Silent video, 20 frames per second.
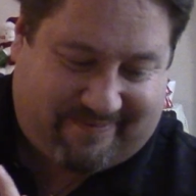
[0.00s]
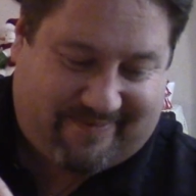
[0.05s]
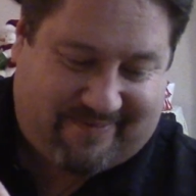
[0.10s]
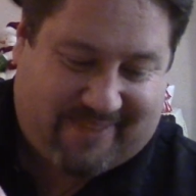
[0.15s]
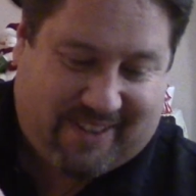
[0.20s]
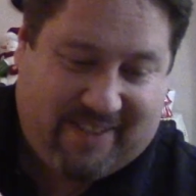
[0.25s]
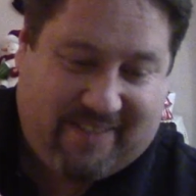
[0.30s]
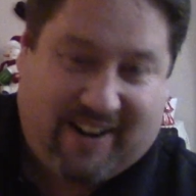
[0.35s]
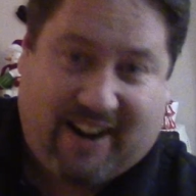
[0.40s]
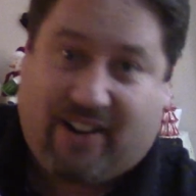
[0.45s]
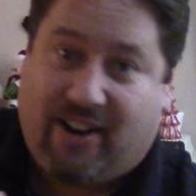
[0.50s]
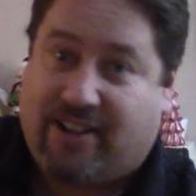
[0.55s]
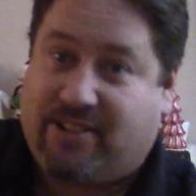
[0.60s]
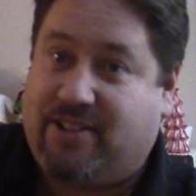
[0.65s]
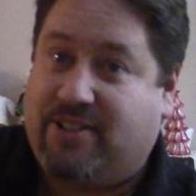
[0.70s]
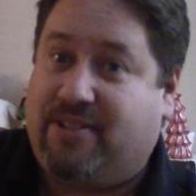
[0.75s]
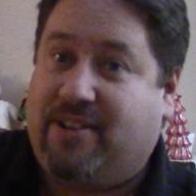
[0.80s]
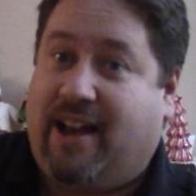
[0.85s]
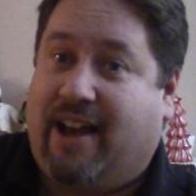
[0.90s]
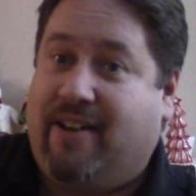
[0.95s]
And I
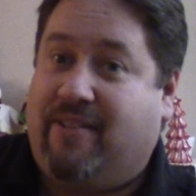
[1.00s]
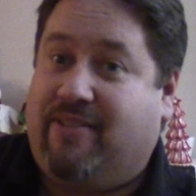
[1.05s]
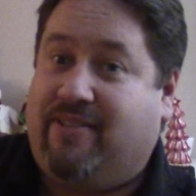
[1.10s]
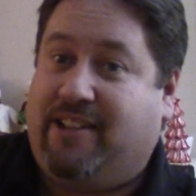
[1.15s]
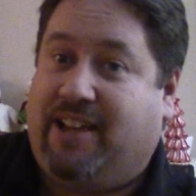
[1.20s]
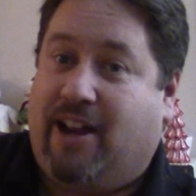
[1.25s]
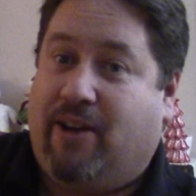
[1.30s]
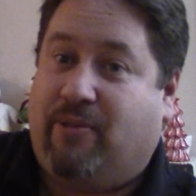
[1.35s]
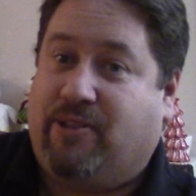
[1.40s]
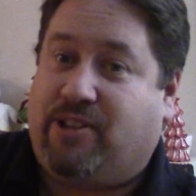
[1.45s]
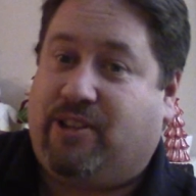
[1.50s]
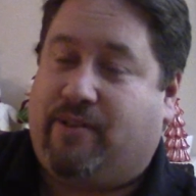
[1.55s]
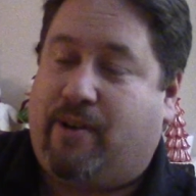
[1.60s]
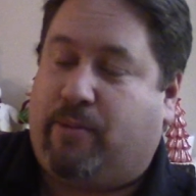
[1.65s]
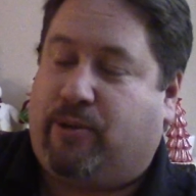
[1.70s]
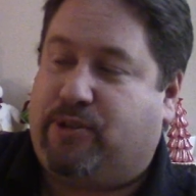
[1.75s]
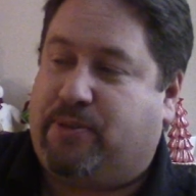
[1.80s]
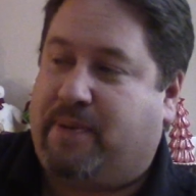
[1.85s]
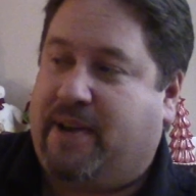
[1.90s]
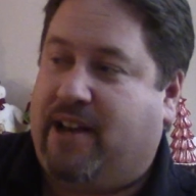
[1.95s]
went to the
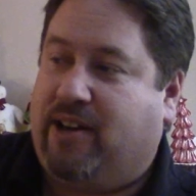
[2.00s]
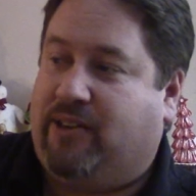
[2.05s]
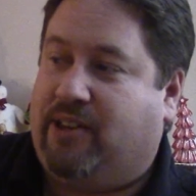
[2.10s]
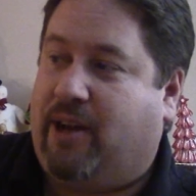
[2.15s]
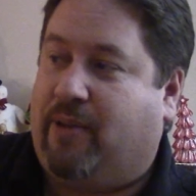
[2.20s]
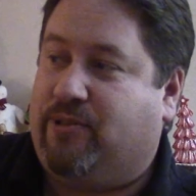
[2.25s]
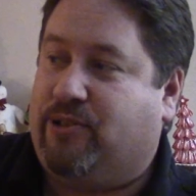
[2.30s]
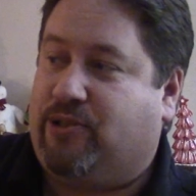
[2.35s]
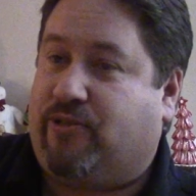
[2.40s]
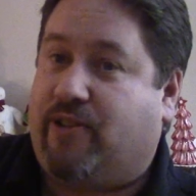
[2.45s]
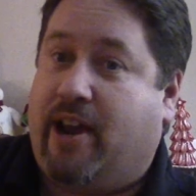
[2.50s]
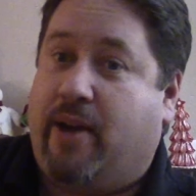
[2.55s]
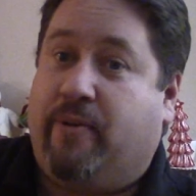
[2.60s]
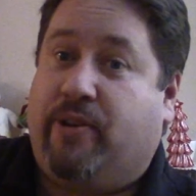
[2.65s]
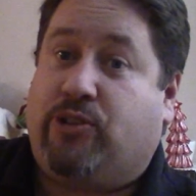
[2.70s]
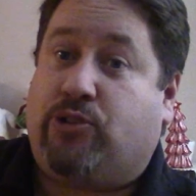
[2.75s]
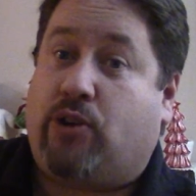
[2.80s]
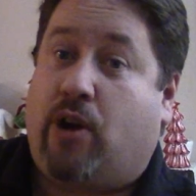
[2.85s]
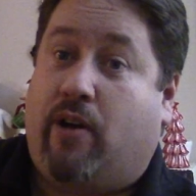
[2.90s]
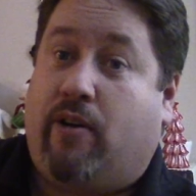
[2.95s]
Rebels panel. That was great. We
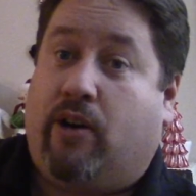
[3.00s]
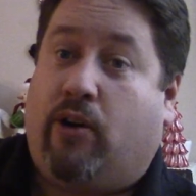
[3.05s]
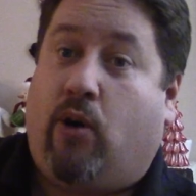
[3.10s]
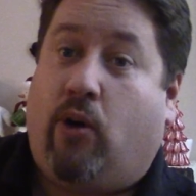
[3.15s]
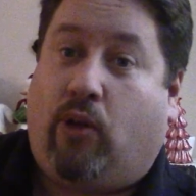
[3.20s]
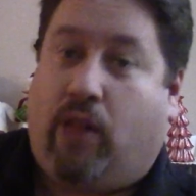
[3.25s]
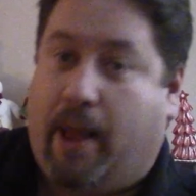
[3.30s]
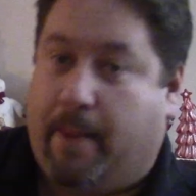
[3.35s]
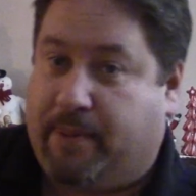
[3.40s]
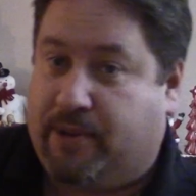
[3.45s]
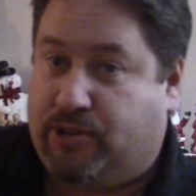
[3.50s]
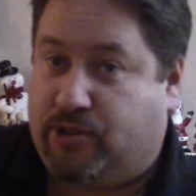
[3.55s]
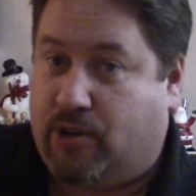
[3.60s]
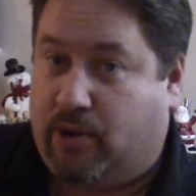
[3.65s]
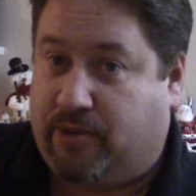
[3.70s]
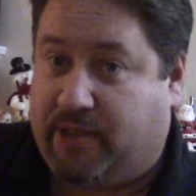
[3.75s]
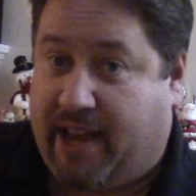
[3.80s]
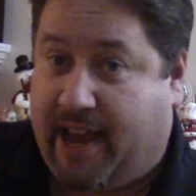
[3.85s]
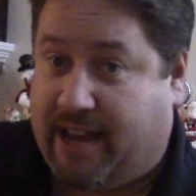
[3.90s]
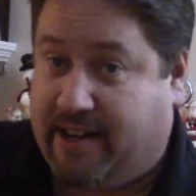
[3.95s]
saw a whole
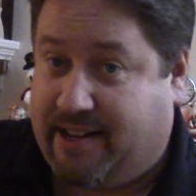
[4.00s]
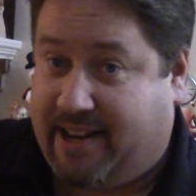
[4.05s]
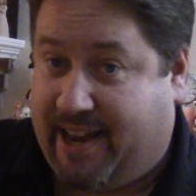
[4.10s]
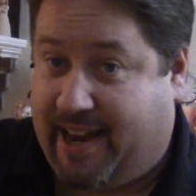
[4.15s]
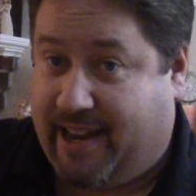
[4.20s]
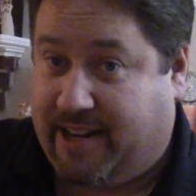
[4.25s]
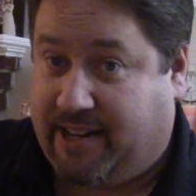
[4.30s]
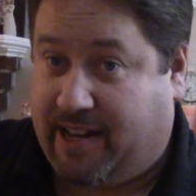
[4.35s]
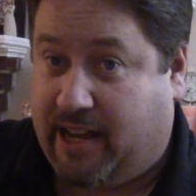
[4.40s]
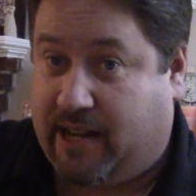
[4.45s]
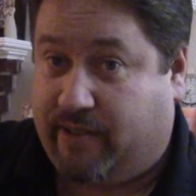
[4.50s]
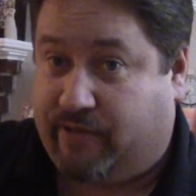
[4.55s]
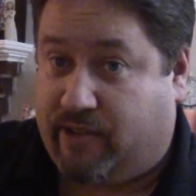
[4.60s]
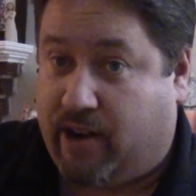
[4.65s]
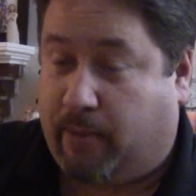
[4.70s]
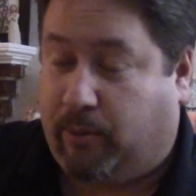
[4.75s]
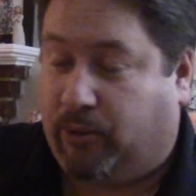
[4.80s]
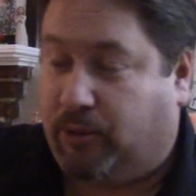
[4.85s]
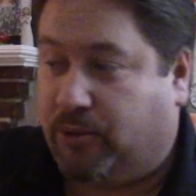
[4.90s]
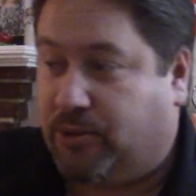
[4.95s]
episode that hadn't aired yet of
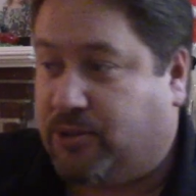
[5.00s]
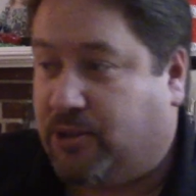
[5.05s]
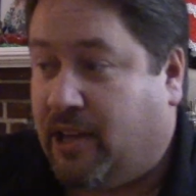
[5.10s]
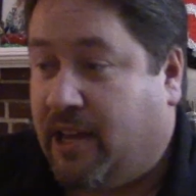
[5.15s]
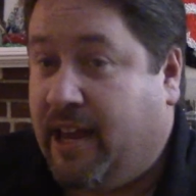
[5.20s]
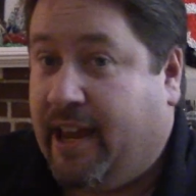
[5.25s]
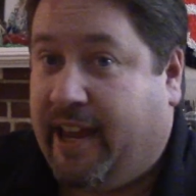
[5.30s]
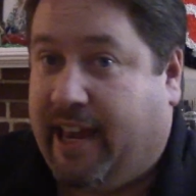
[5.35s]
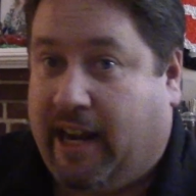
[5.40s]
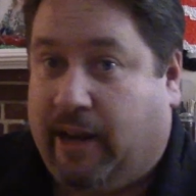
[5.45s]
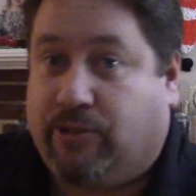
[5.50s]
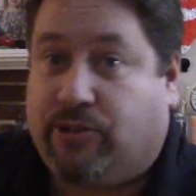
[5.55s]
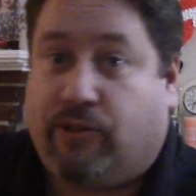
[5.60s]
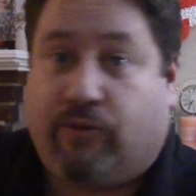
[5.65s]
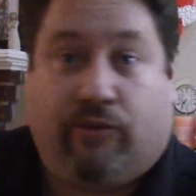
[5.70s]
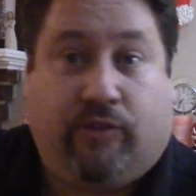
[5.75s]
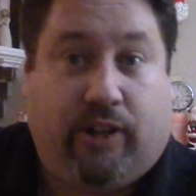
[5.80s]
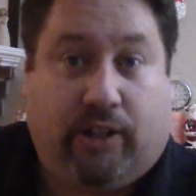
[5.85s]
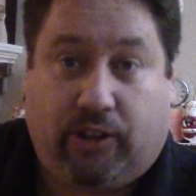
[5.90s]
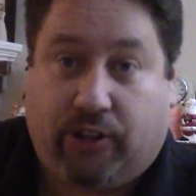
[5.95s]
Rebels, and it was a
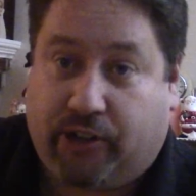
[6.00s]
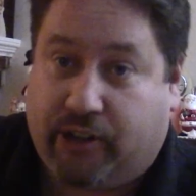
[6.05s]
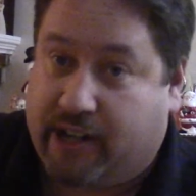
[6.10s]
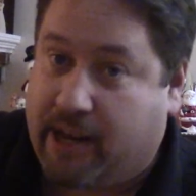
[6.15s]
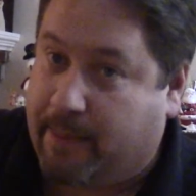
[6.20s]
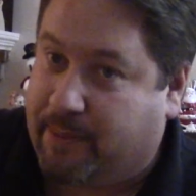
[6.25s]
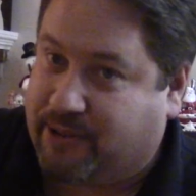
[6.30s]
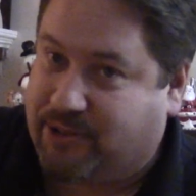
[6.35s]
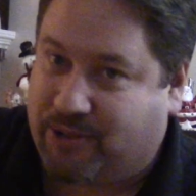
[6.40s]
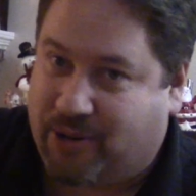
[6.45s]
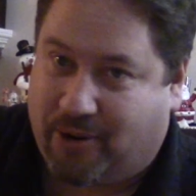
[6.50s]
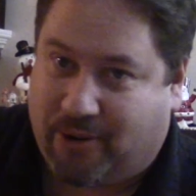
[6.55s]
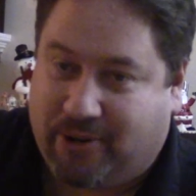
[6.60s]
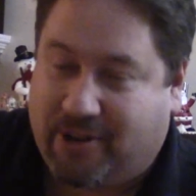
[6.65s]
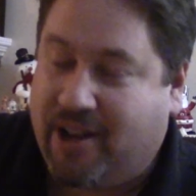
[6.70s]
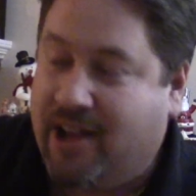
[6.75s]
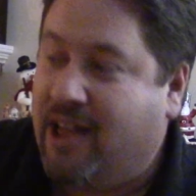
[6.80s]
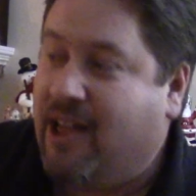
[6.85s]
really good episode.